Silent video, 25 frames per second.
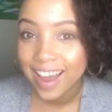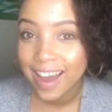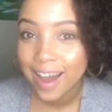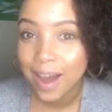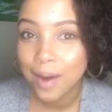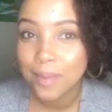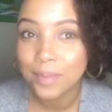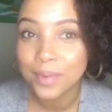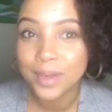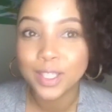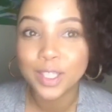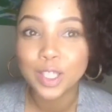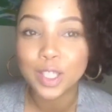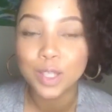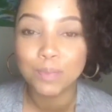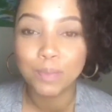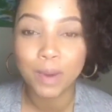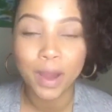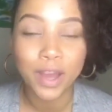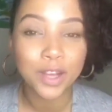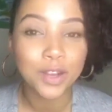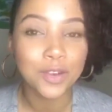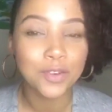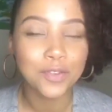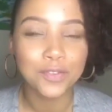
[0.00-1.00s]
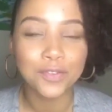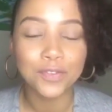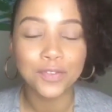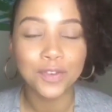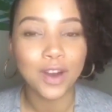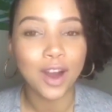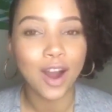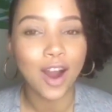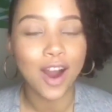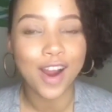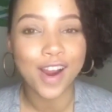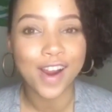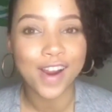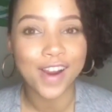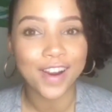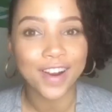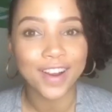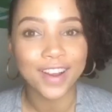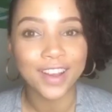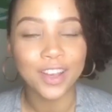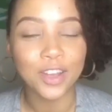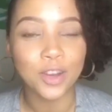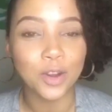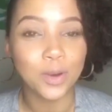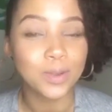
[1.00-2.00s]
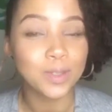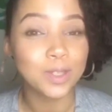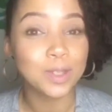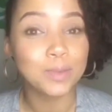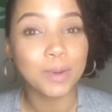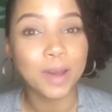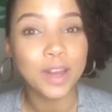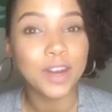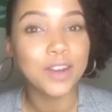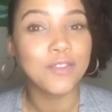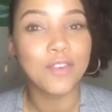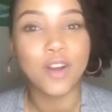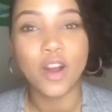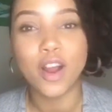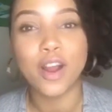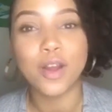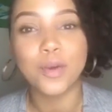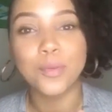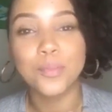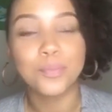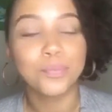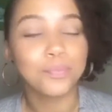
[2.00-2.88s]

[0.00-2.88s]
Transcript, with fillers: um, in spite of our, you know, in spite of our